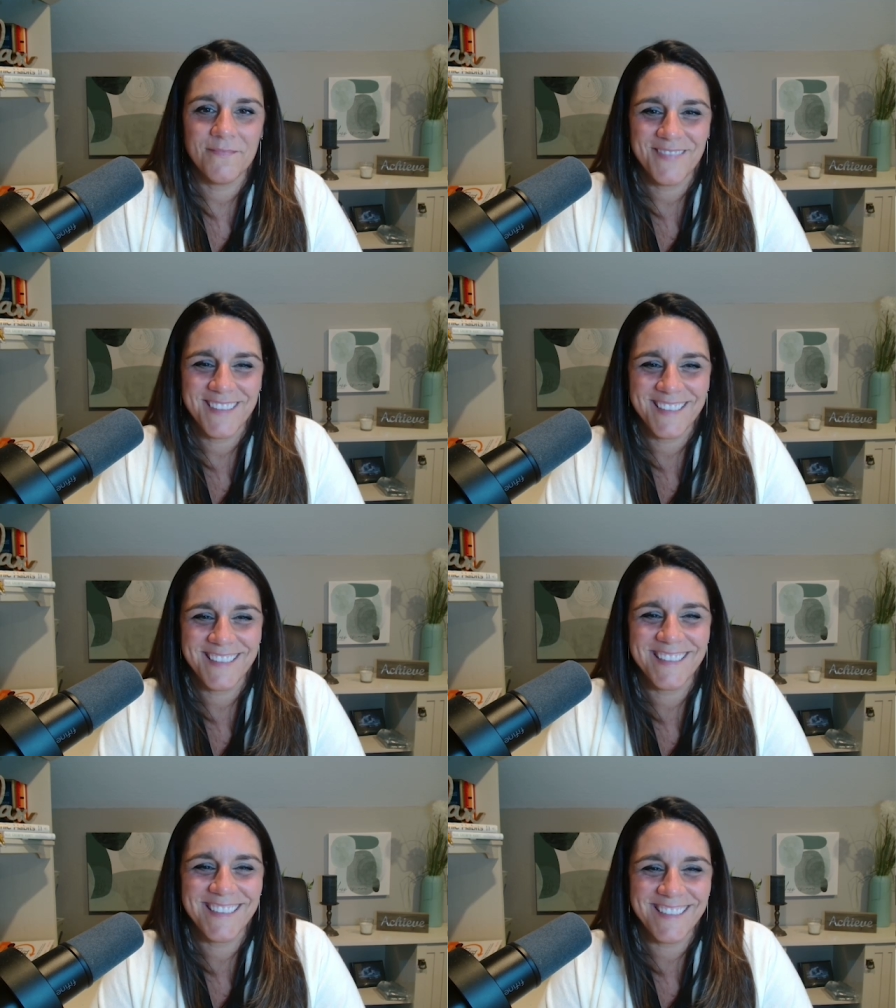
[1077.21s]
go
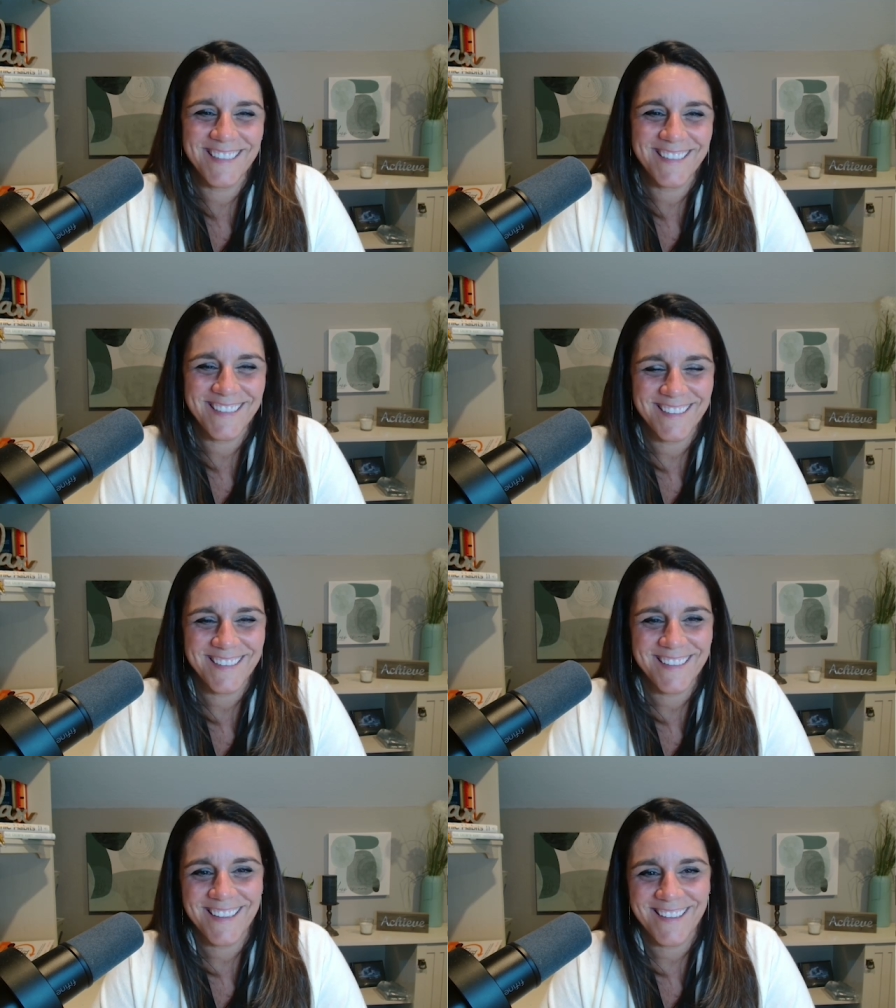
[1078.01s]
out there
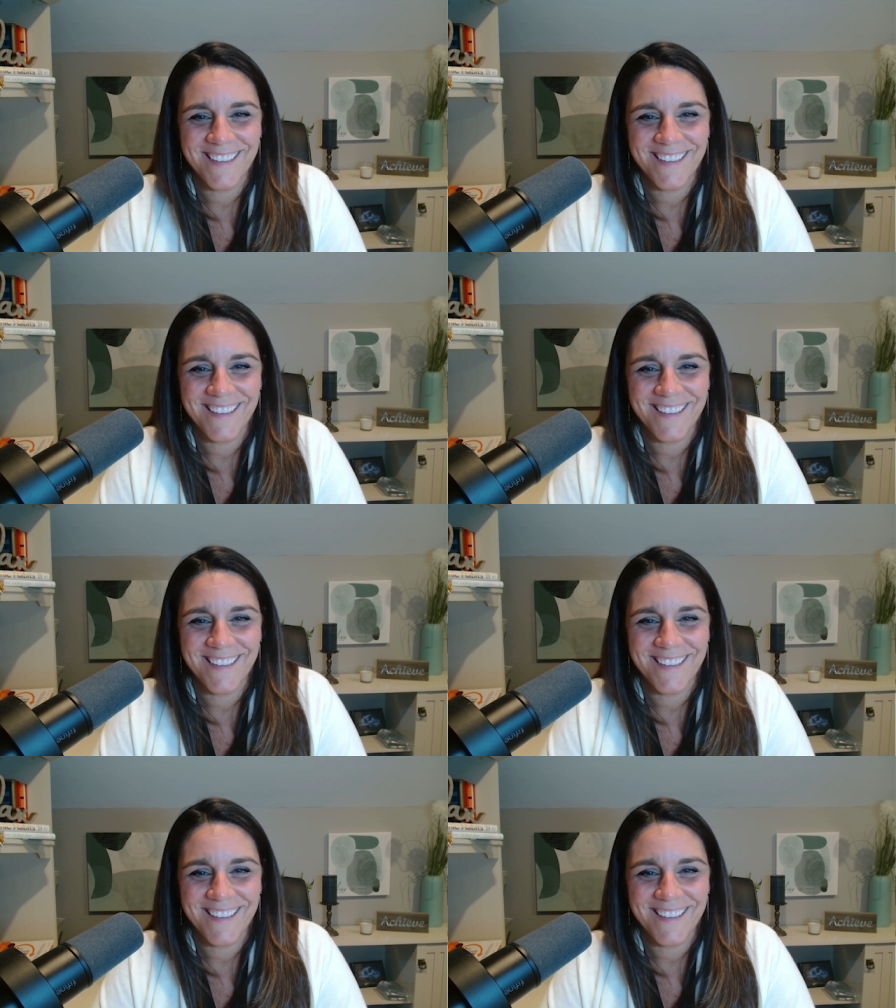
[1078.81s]
and